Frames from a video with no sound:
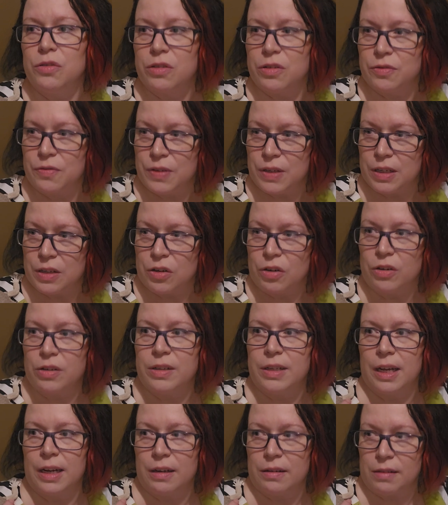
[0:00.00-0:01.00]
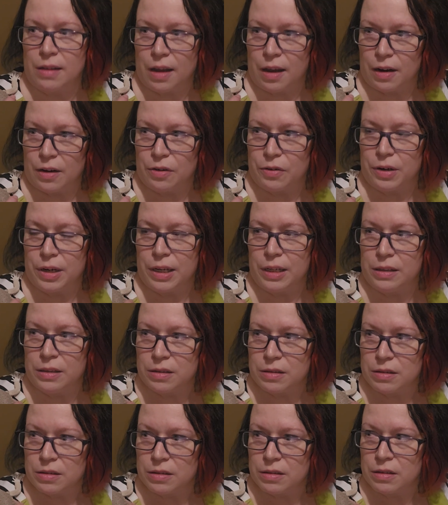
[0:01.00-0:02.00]
to feed her dandelion
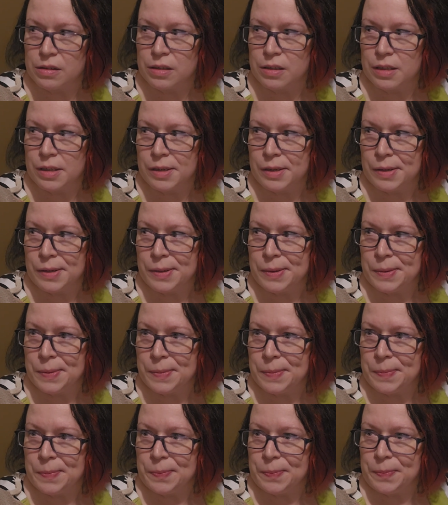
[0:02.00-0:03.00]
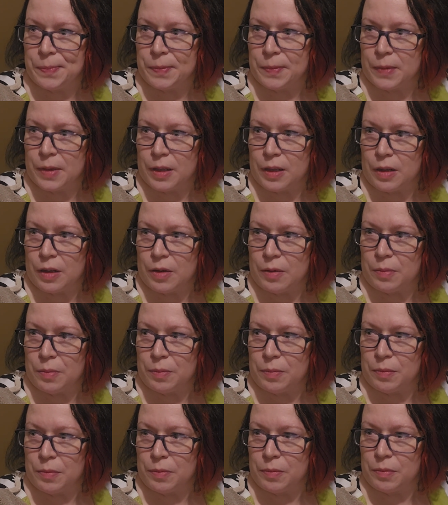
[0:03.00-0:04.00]
greens.
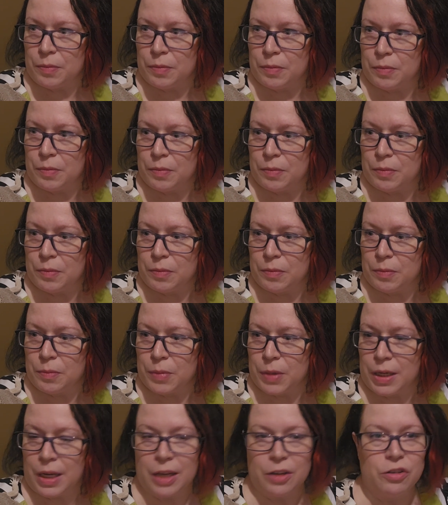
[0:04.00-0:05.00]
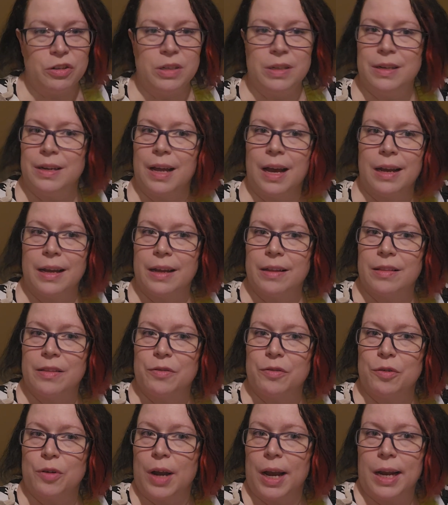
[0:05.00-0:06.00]
But yeah, she did not get the
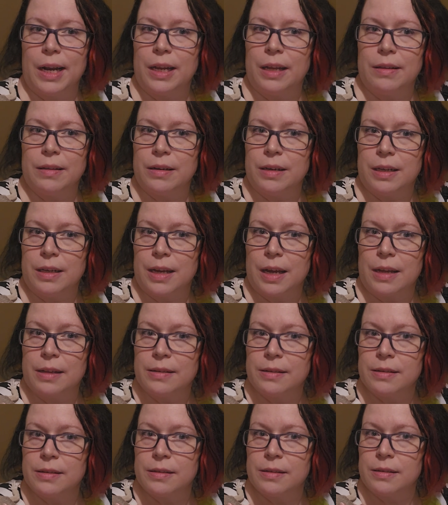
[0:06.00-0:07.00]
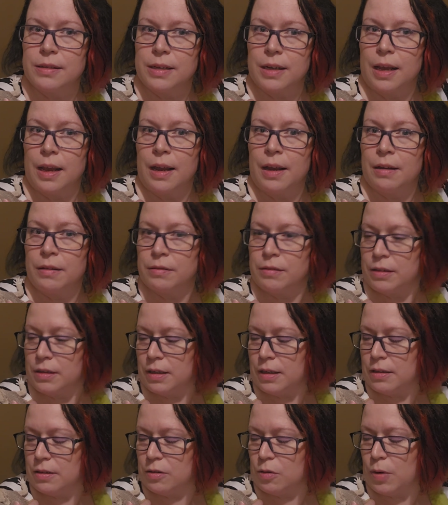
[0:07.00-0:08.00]
variety that he gets today. He
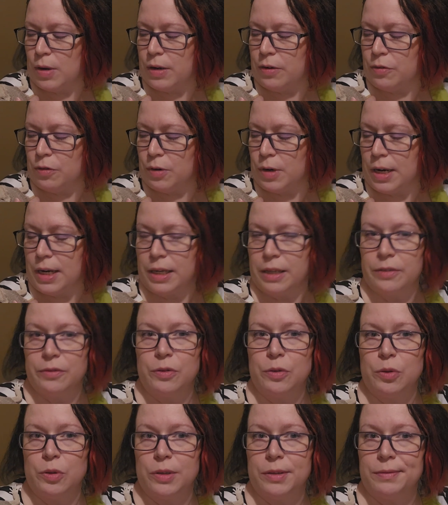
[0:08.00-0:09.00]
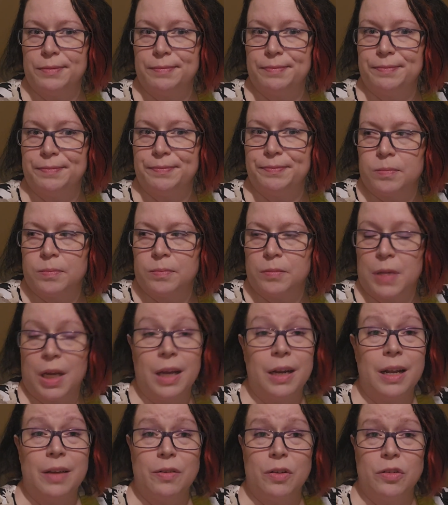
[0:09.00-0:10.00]
gets quite a variety of food.
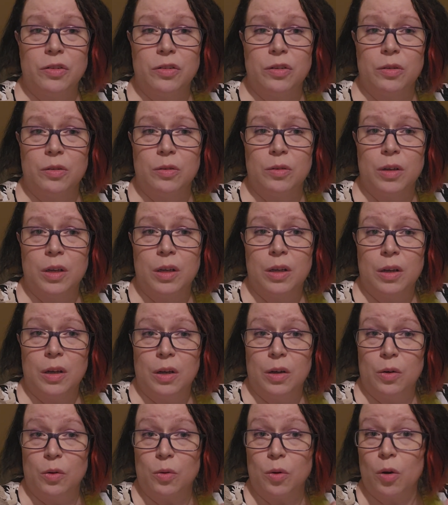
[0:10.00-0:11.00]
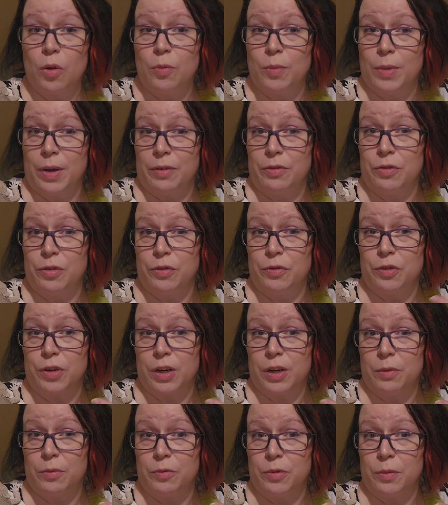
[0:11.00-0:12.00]
And I've also grown my food for
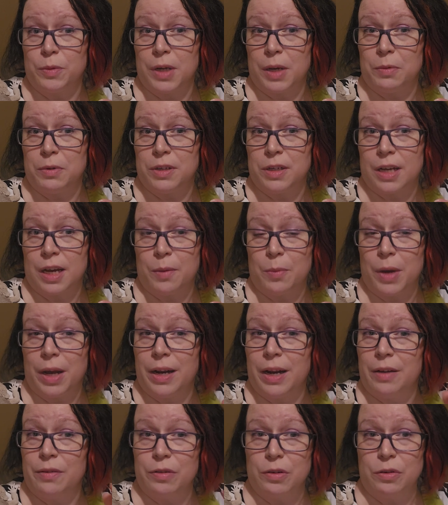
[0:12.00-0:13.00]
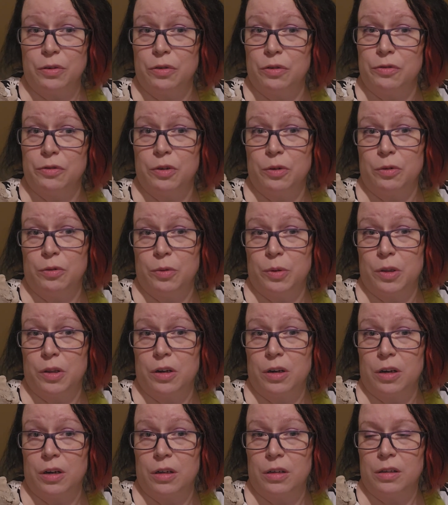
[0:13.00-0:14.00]
him from time to time. I never grew food with
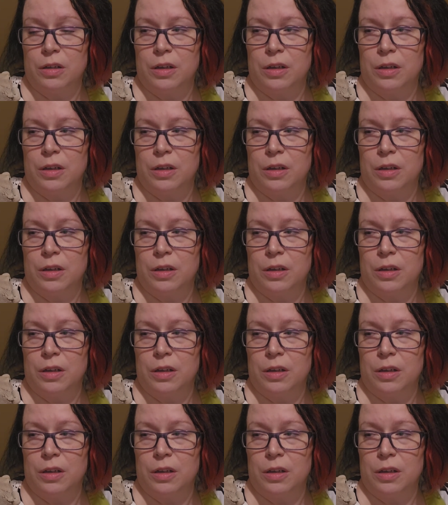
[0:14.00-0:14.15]
her.